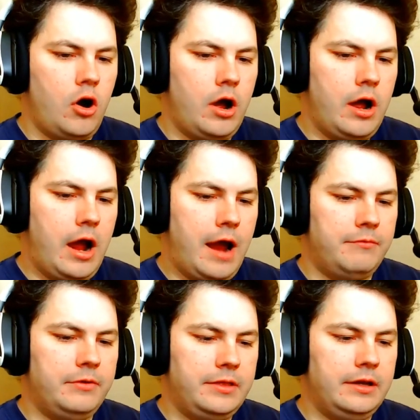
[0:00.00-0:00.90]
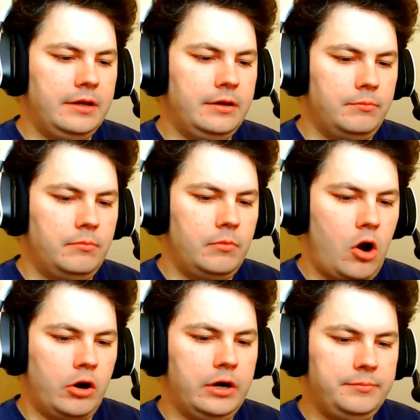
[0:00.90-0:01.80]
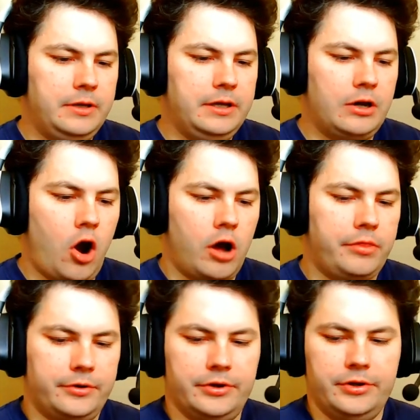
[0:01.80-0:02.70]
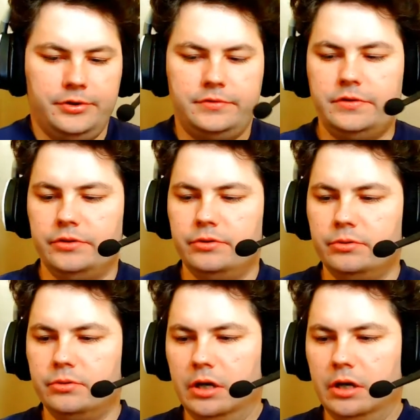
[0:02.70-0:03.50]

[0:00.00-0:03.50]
everything already being authored to